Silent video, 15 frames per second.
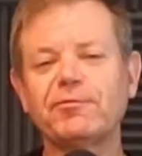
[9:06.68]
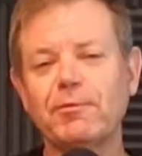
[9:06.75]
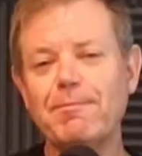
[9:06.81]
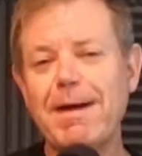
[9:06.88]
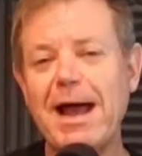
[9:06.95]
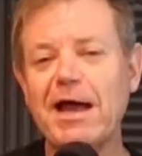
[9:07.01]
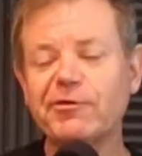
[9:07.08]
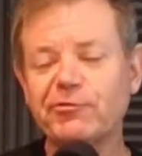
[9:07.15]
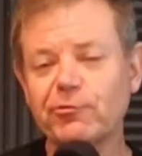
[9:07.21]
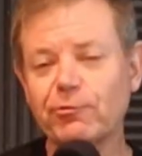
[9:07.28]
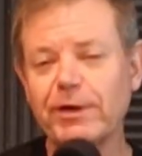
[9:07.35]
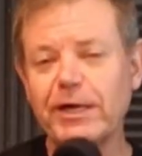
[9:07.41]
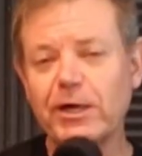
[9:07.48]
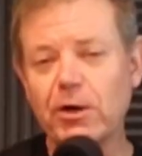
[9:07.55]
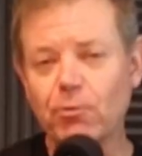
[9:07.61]
for
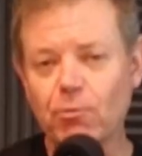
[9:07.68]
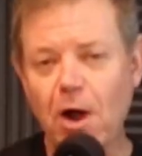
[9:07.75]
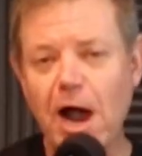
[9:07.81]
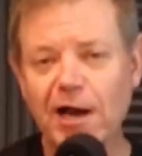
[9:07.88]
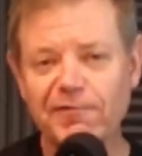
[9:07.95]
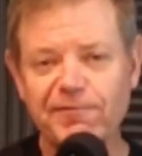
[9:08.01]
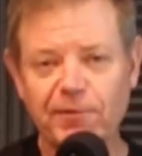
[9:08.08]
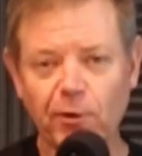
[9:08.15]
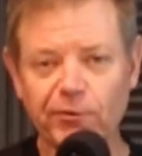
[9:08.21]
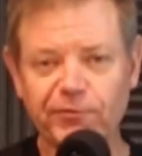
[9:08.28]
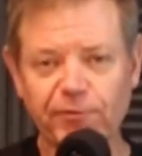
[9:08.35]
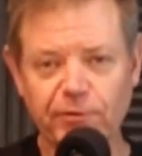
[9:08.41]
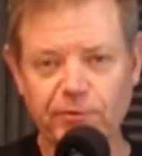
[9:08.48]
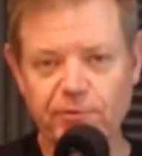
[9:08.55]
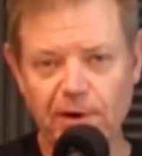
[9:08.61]
mastering rock fills
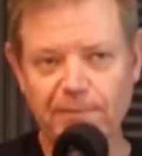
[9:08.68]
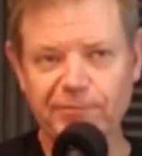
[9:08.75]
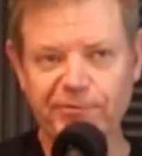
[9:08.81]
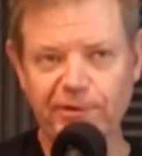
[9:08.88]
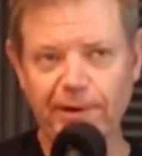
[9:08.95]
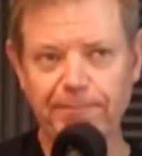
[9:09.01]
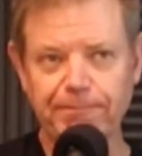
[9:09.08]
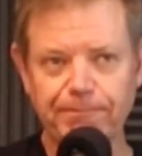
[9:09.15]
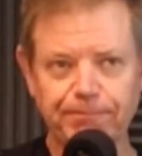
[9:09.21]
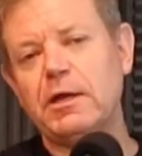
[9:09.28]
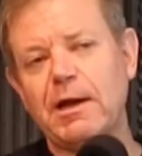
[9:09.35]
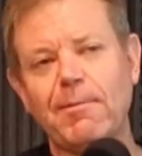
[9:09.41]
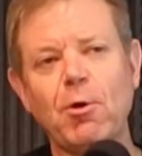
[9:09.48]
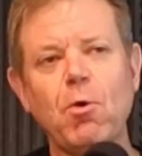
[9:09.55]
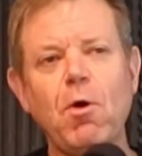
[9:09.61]
for the drum set.
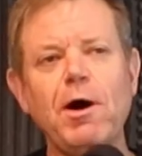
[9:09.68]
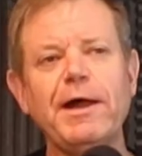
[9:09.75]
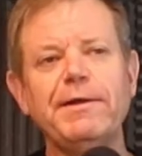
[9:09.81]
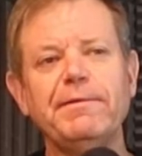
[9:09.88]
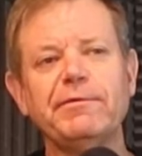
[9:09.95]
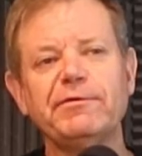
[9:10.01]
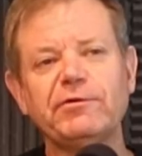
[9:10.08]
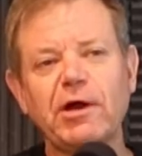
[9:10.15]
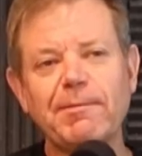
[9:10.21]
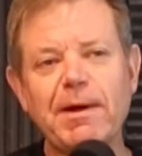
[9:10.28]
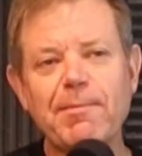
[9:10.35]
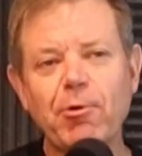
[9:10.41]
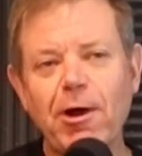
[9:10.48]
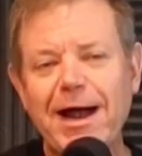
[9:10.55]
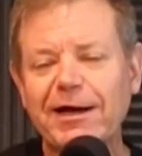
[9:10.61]
Number 1, start
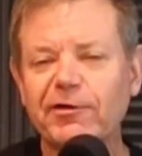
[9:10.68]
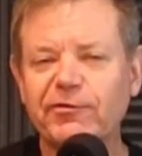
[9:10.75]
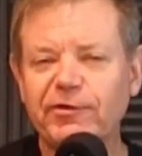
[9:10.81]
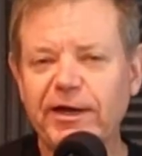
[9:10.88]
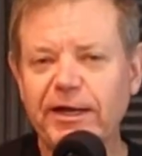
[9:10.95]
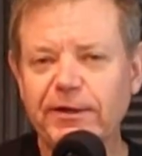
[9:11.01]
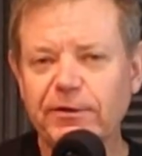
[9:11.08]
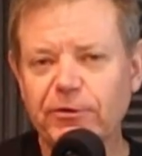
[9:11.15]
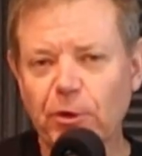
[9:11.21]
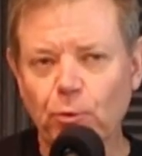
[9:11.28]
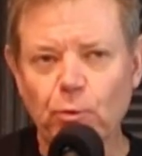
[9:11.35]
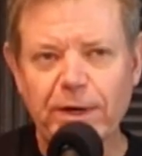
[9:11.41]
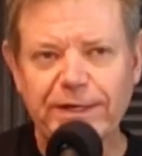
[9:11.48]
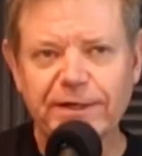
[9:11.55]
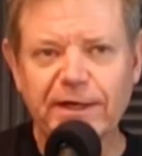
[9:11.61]
by practicing the
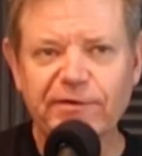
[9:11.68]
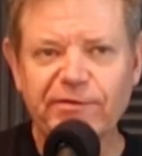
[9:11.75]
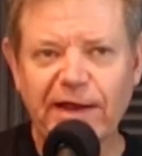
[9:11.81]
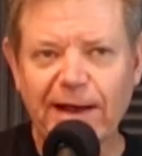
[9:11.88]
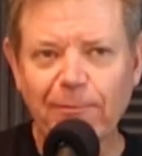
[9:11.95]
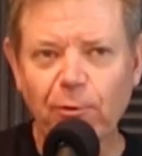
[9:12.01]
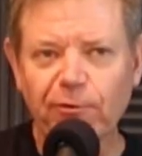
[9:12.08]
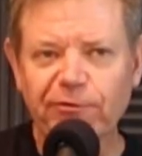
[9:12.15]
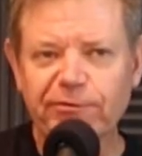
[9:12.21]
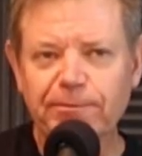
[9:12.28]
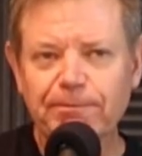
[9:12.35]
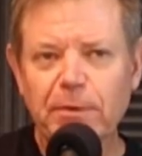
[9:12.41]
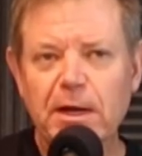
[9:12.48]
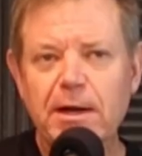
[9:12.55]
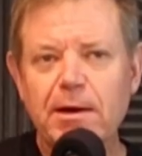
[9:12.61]
written examples.
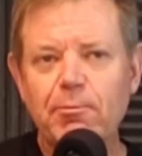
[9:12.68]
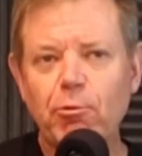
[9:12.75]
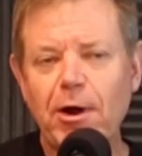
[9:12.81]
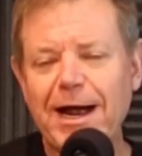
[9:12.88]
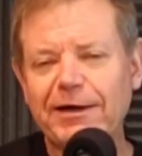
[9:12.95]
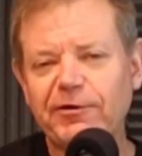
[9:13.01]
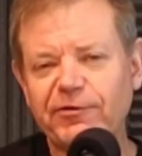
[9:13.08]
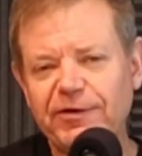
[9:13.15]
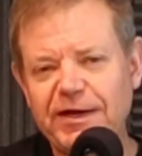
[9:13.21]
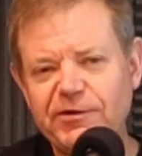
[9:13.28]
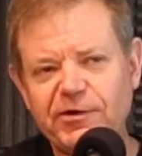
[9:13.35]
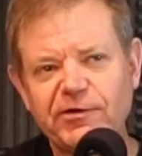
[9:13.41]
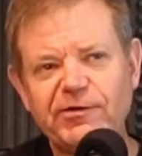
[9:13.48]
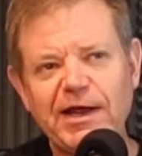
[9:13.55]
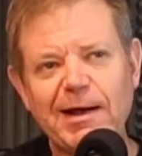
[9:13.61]
Practice
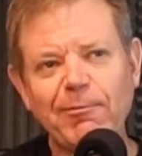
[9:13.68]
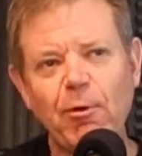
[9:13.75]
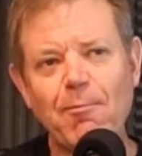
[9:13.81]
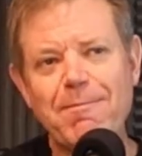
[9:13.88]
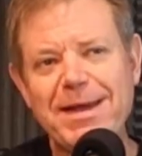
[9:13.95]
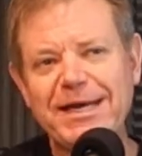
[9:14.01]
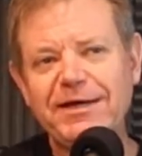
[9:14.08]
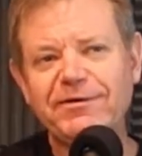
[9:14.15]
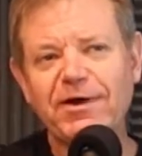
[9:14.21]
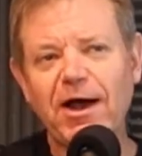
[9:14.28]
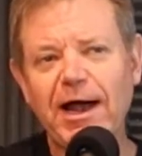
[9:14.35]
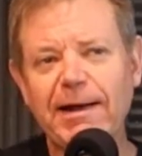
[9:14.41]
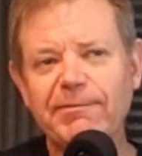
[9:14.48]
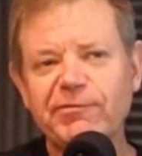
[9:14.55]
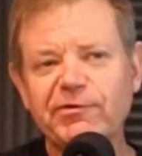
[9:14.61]
each example many
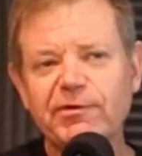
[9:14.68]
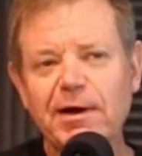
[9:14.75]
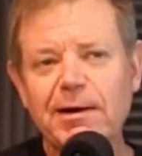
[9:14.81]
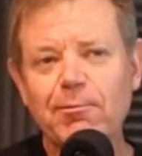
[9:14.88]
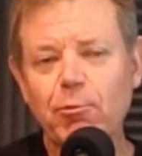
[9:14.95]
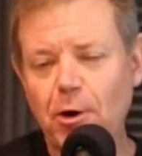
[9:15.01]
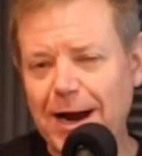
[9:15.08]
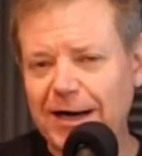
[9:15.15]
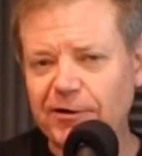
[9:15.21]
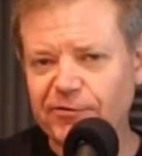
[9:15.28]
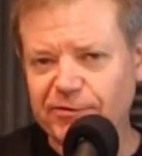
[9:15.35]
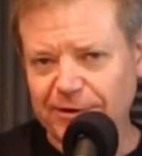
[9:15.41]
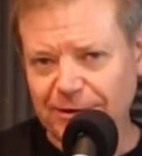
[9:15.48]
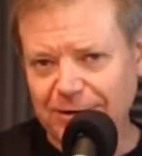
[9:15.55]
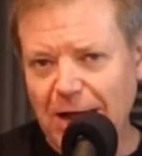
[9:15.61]
times.
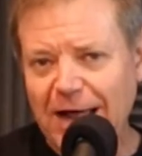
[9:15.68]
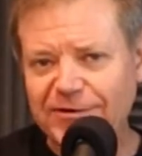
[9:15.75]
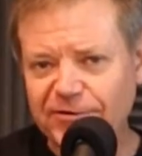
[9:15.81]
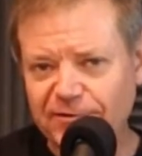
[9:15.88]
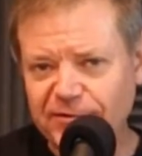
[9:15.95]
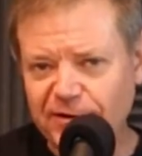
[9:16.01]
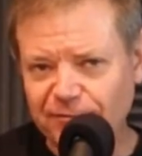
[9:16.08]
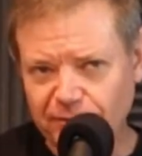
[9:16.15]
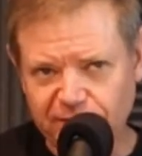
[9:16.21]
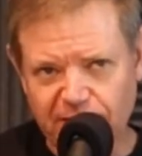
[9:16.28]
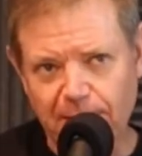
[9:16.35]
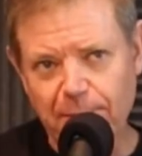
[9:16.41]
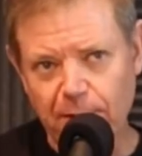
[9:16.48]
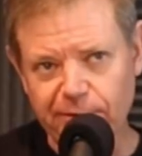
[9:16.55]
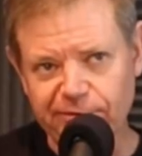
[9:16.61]
Practice at lots of different
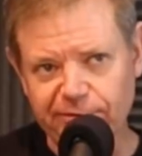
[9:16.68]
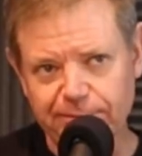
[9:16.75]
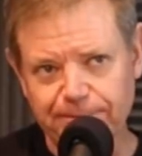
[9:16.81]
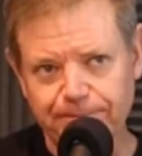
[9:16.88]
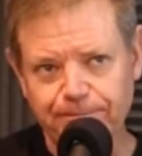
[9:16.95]
tempos.